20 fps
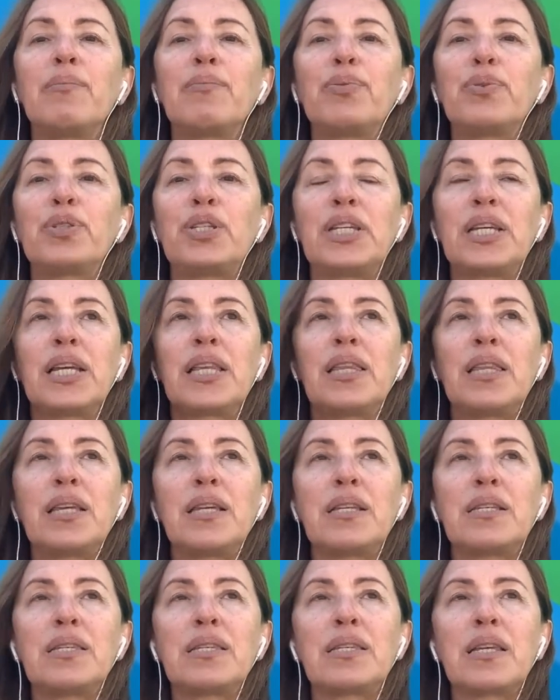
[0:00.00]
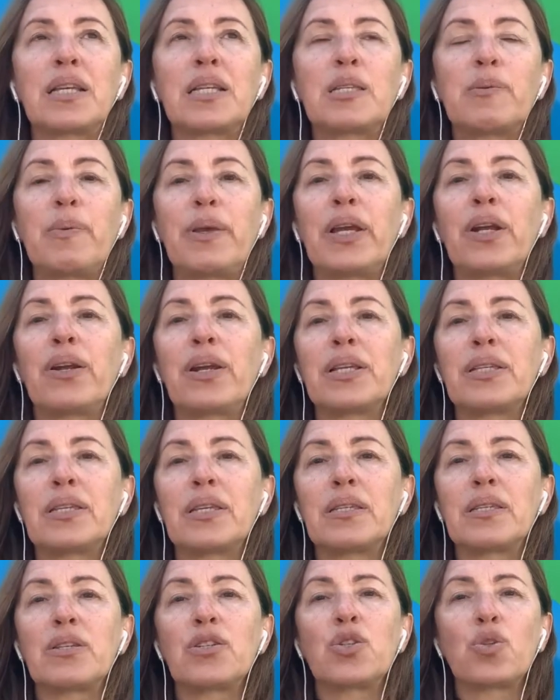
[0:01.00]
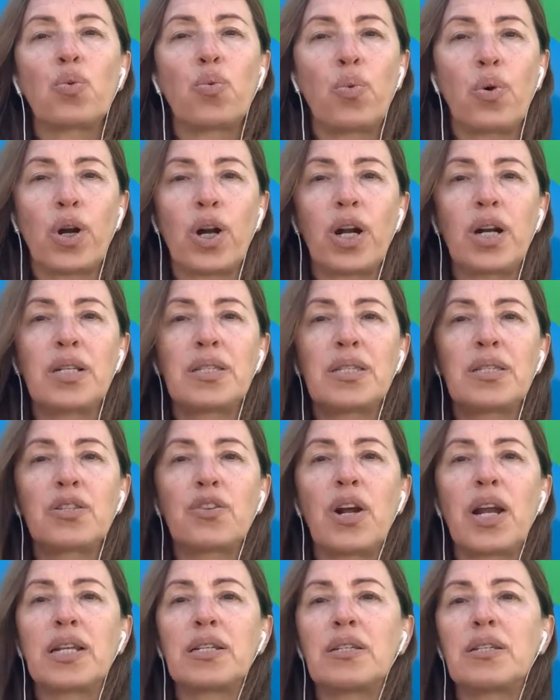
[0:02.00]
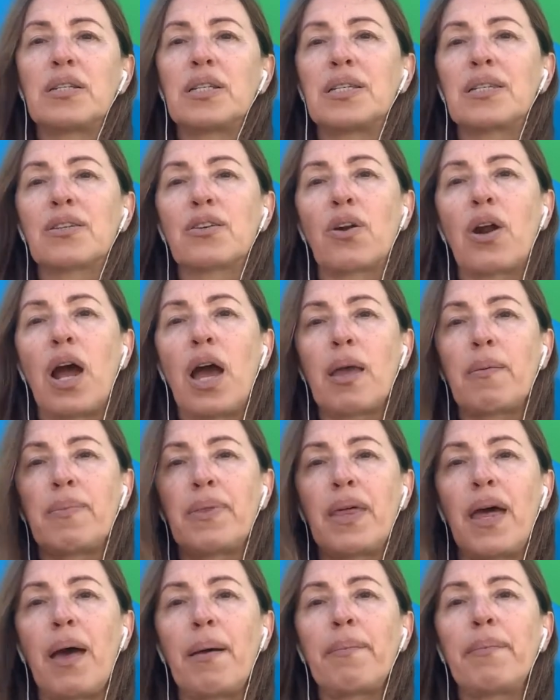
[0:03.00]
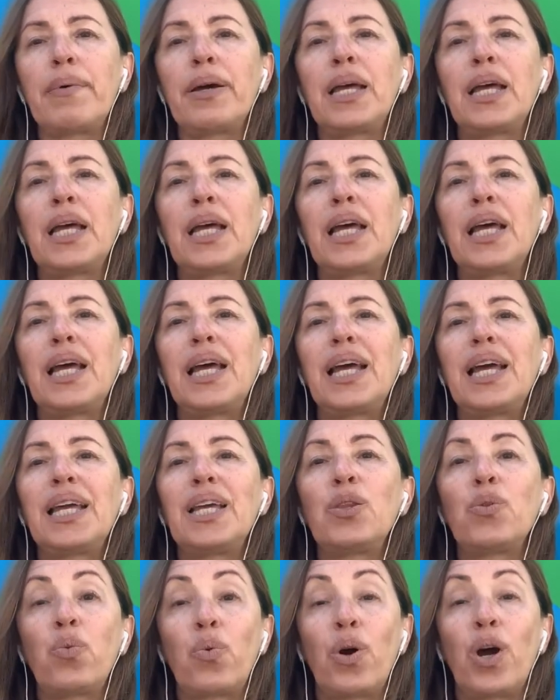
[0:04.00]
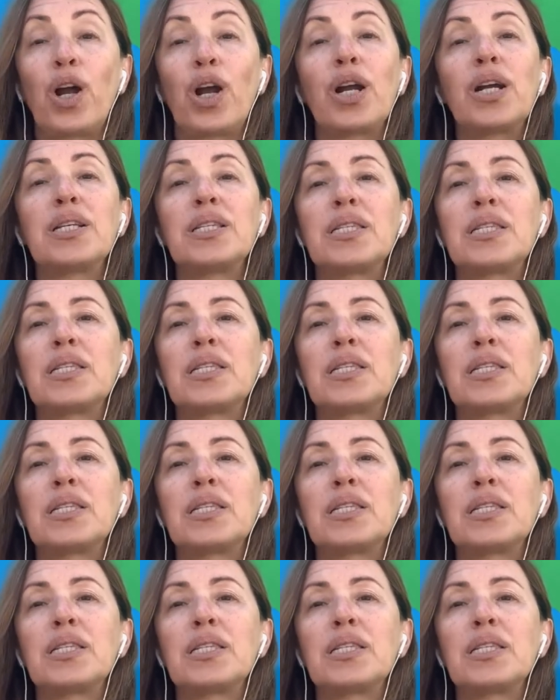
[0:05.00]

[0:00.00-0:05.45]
putting these experiences into words, trying to describe them in words,